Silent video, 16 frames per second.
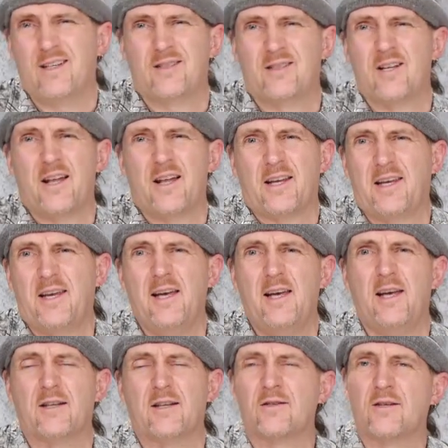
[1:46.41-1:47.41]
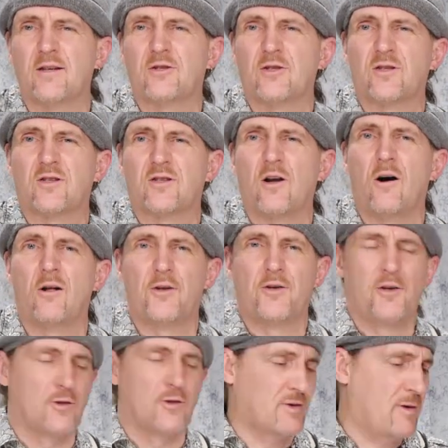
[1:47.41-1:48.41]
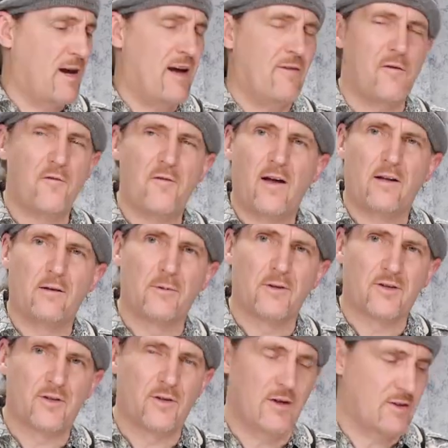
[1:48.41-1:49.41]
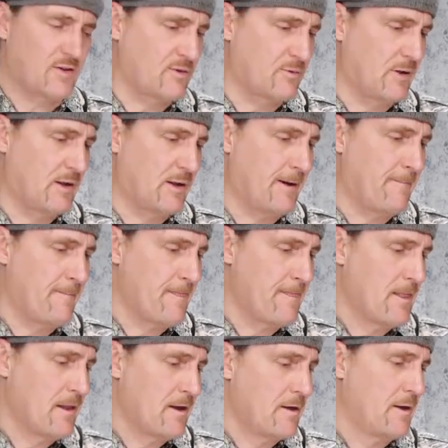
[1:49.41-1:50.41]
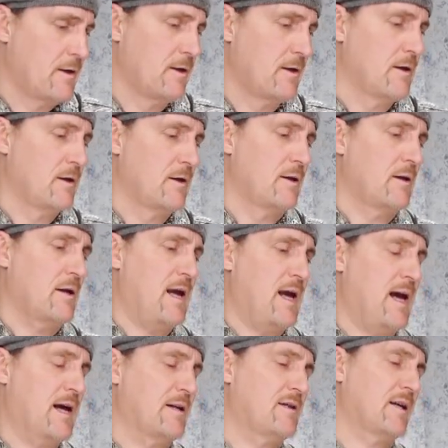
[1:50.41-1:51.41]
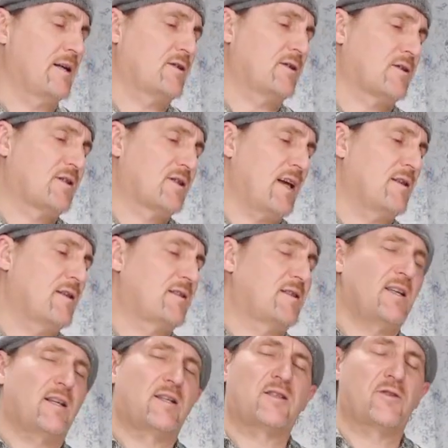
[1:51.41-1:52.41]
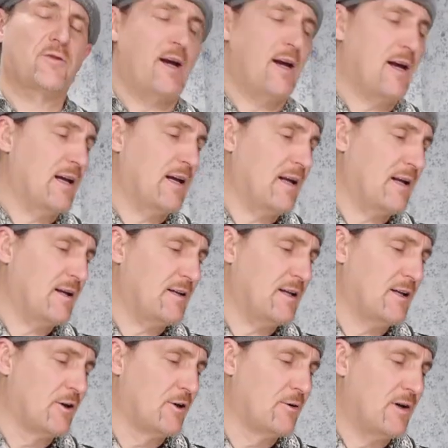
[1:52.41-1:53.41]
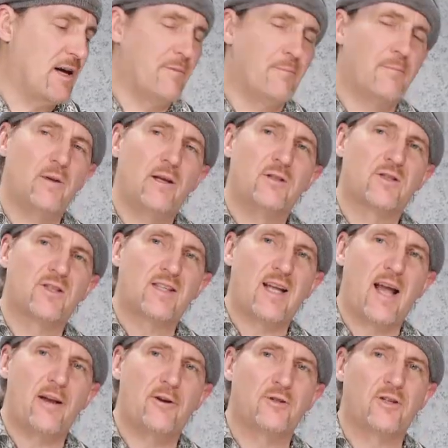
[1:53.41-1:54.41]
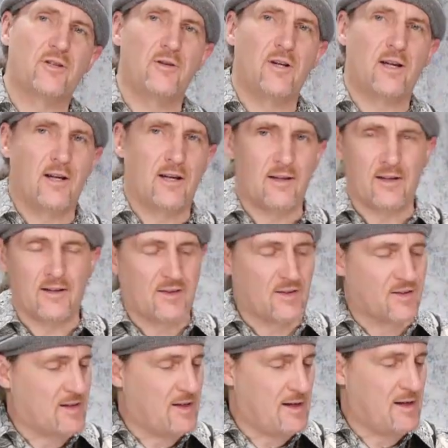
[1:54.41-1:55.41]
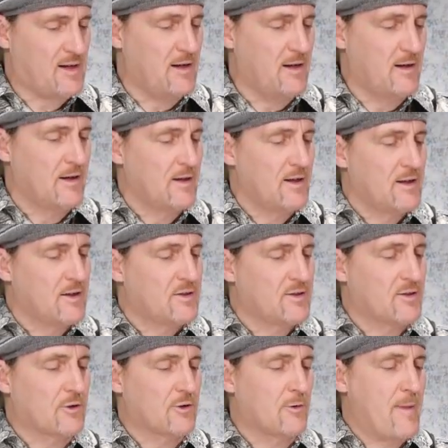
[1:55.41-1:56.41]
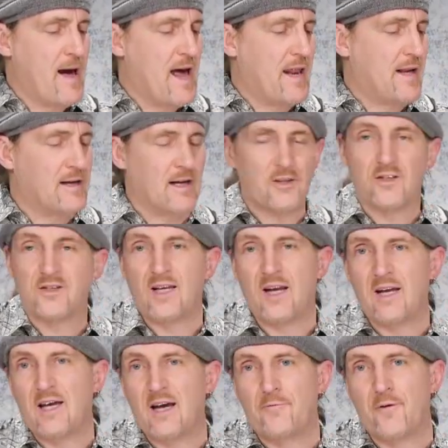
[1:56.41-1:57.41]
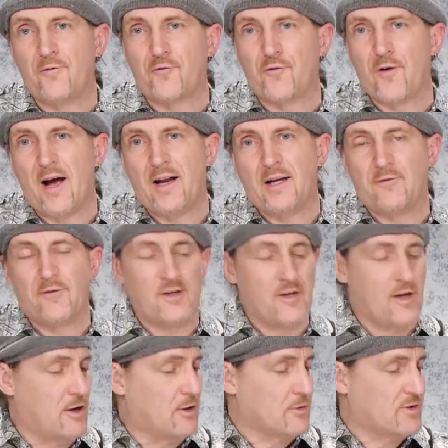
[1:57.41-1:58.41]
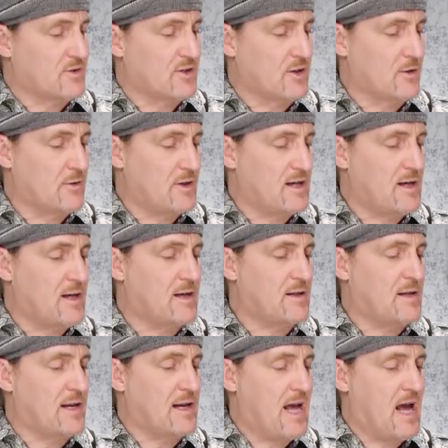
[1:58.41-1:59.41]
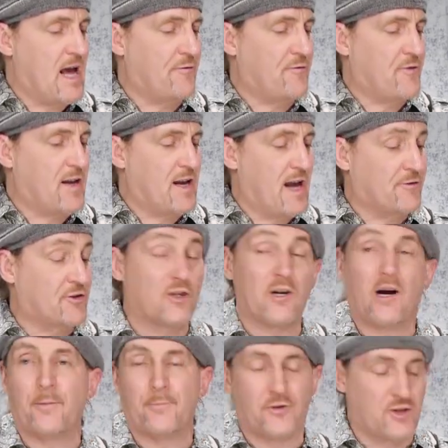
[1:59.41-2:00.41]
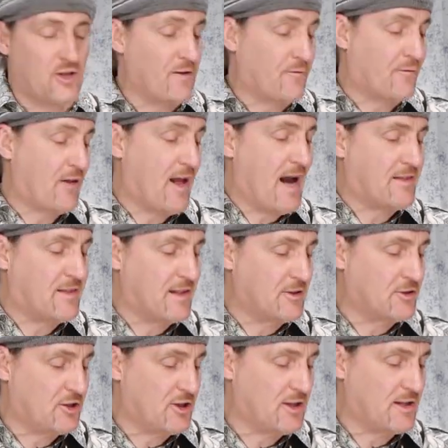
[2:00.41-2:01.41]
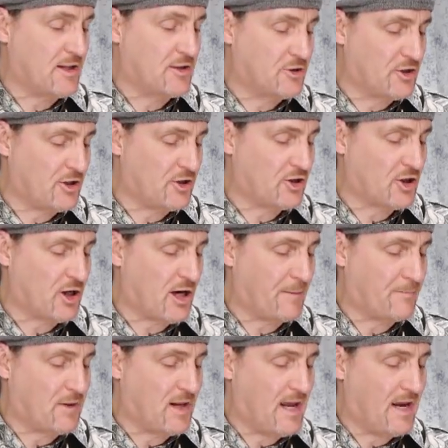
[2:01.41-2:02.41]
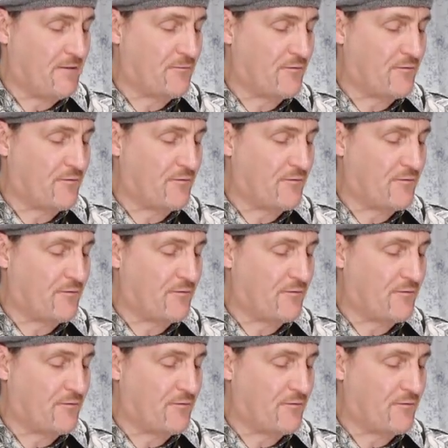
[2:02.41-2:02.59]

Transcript: not a key. It's just all the notes we have available to us, really. And so say the 6th string, you know, in standard tuning, this is E. So chromatic, I just take every fret and every note. So E, then F sharp or G flat, then G sharp, then A